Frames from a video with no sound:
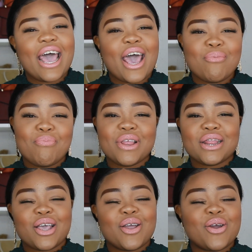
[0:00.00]
Happy
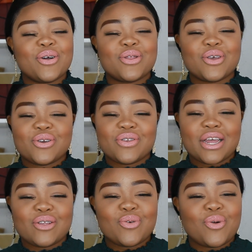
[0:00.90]
Big Girl
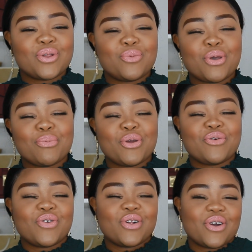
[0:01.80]
Thursday to all the big
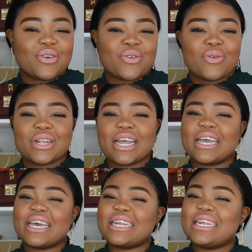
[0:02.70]
beautiful girls
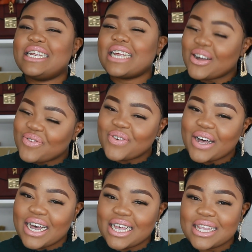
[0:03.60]
holding it down for
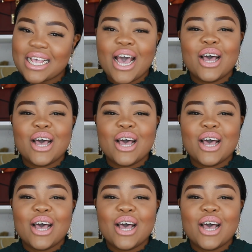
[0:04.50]
us.